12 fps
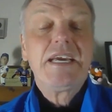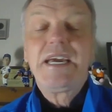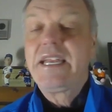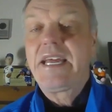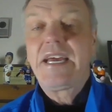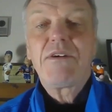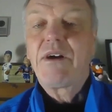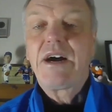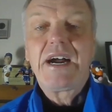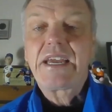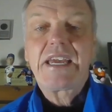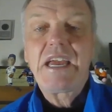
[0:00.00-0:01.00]
and now
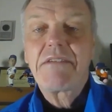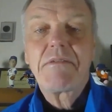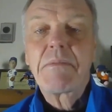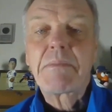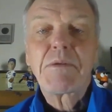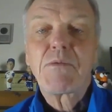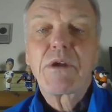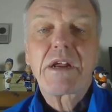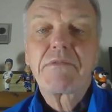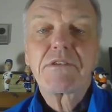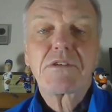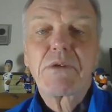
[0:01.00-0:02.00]
I can't remember what I
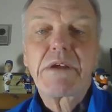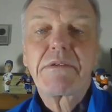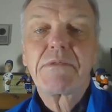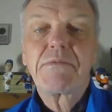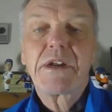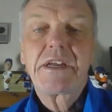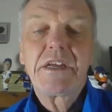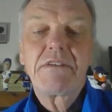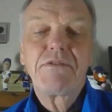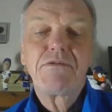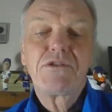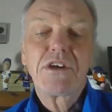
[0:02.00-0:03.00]
was wearing when I
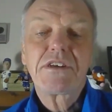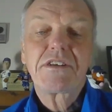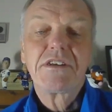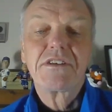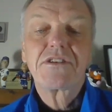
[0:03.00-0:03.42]
interviewed Justin.